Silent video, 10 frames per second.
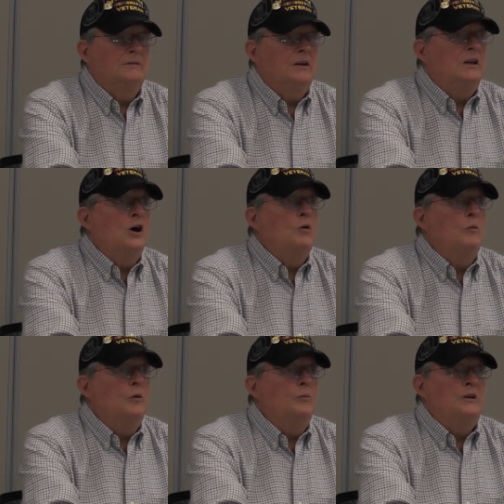the tail
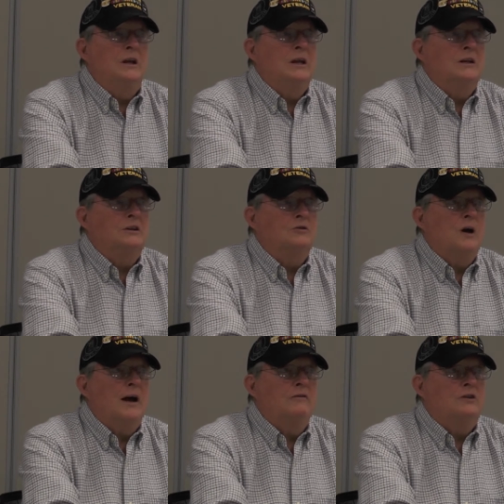boom, but didn't hit the
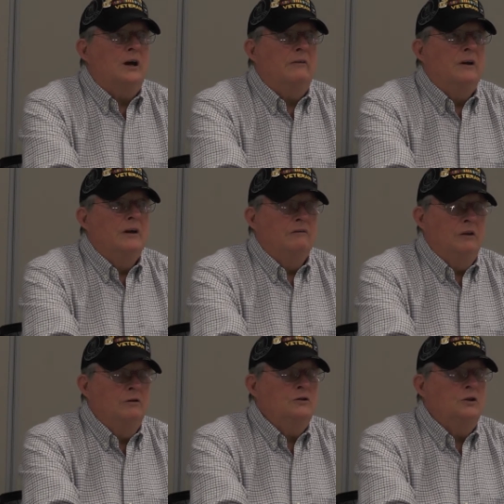drive shaft. If
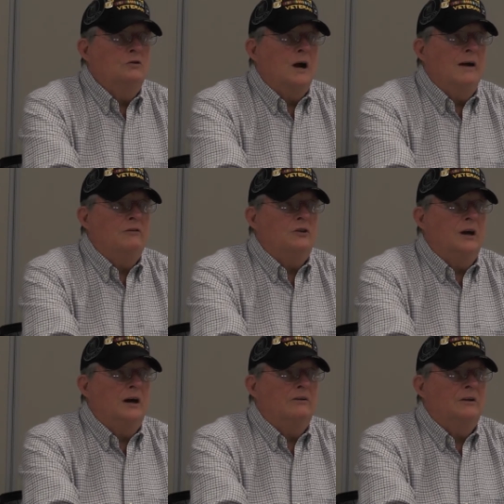you lose the drive
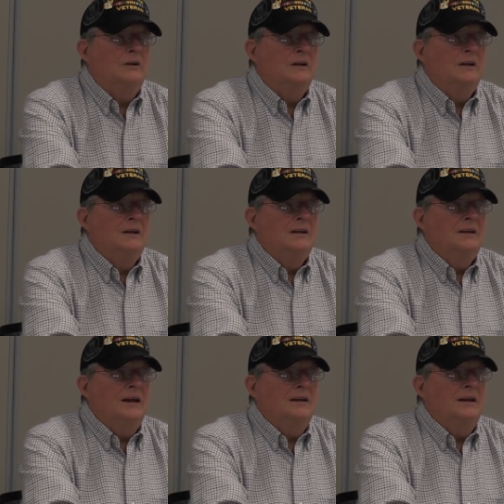shaft,
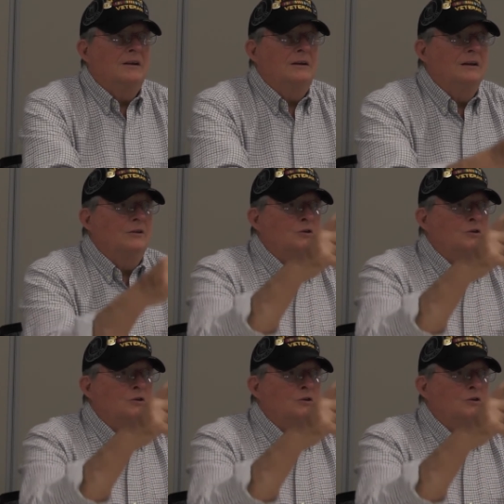that little